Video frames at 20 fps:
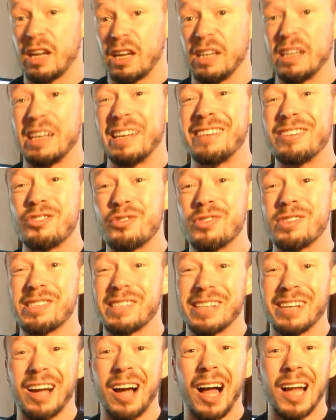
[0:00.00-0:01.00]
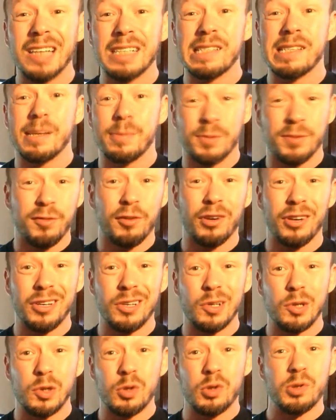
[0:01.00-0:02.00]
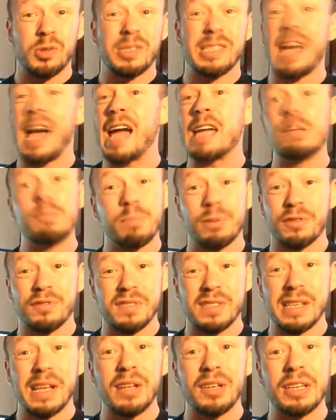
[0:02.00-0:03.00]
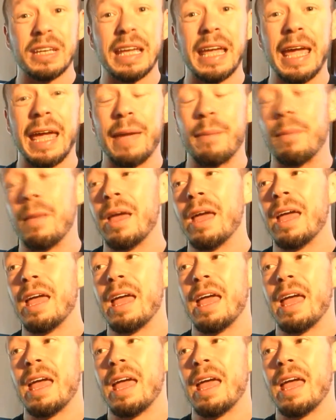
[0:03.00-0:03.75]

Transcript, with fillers: an interesting concept for a new type of Zelda game.